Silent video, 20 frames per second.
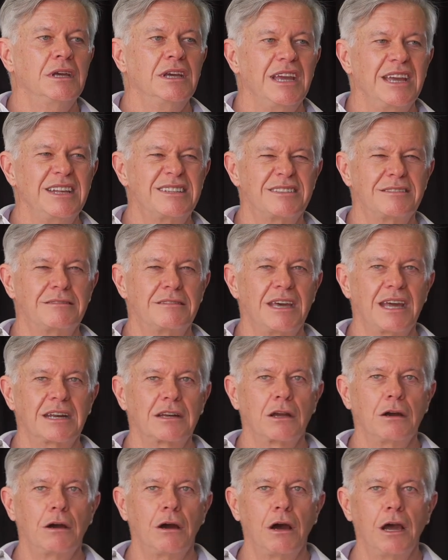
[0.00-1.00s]
It's
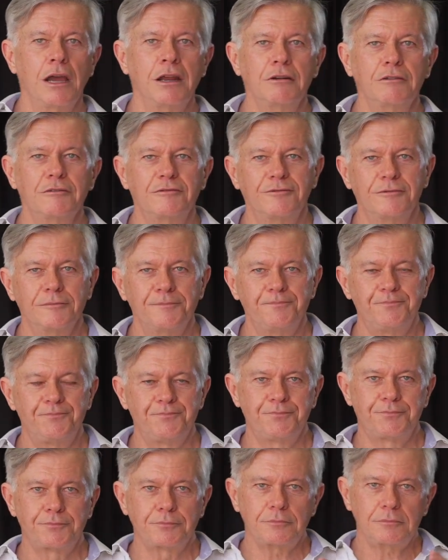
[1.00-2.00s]
that kind of
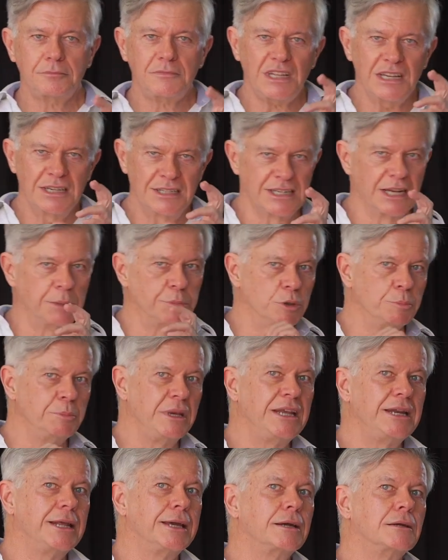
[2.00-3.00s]
double
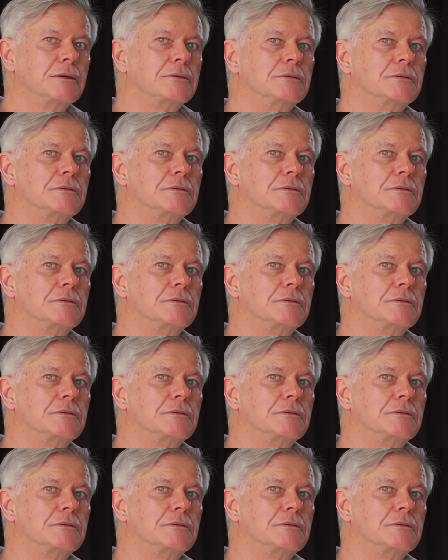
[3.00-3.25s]
meaning